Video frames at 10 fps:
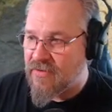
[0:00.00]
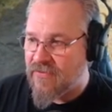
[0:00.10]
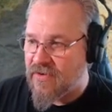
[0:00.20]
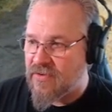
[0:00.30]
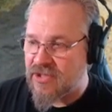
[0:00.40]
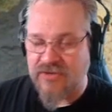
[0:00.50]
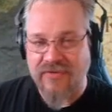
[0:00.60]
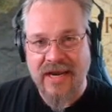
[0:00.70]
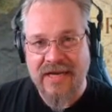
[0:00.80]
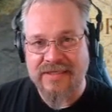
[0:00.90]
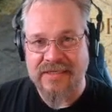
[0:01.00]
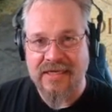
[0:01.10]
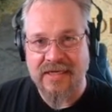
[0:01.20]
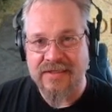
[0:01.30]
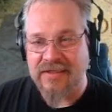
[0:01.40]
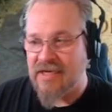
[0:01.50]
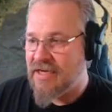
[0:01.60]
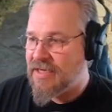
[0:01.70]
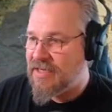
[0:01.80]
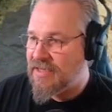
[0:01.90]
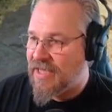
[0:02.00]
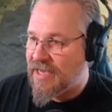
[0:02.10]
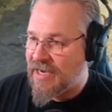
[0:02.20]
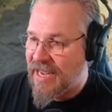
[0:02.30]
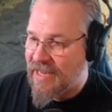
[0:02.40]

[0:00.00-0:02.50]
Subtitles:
few trade cities that